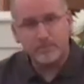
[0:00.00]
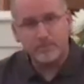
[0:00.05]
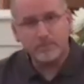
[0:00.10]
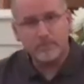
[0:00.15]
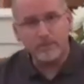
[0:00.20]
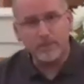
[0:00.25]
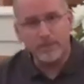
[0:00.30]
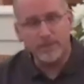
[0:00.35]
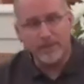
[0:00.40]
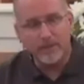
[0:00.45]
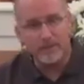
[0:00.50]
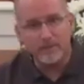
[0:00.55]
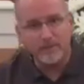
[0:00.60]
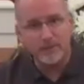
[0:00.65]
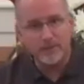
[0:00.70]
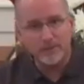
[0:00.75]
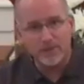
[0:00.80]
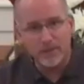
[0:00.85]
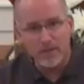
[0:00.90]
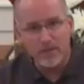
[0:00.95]
there is
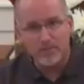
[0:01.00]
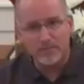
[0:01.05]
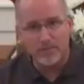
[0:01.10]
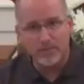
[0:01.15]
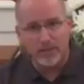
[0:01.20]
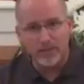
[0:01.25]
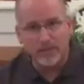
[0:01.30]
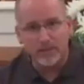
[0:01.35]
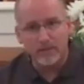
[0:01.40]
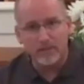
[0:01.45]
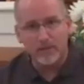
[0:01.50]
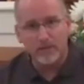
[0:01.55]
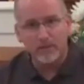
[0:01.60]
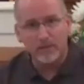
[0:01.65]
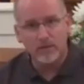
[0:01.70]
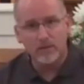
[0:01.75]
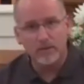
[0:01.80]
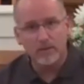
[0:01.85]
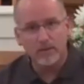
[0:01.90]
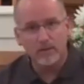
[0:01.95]
something,
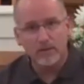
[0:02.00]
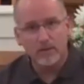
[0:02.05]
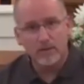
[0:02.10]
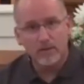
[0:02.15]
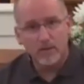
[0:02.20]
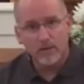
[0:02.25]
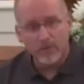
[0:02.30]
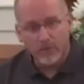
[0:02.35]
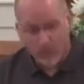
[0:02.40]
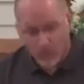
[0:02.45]
there are